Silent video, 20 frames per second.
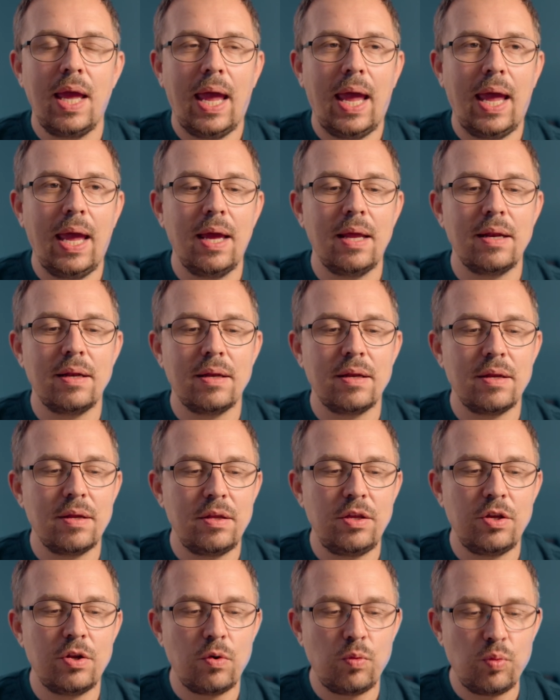and,
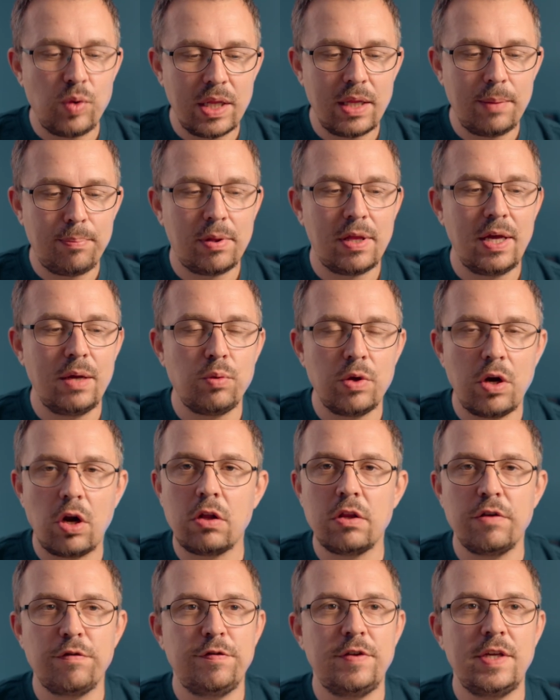really play with all
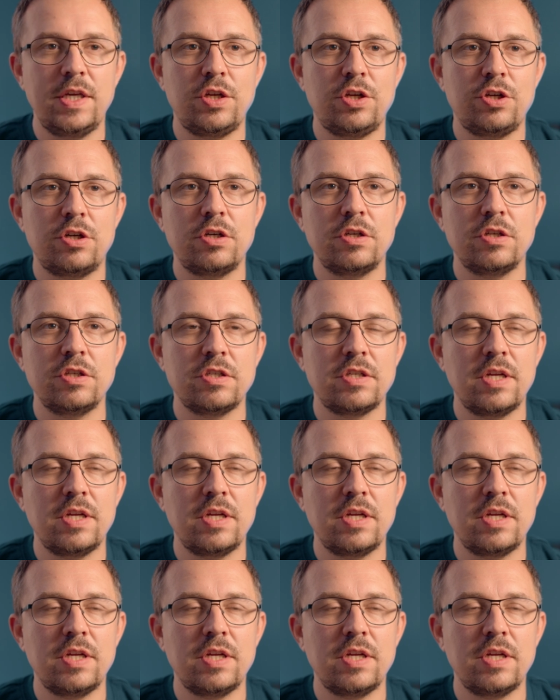the features.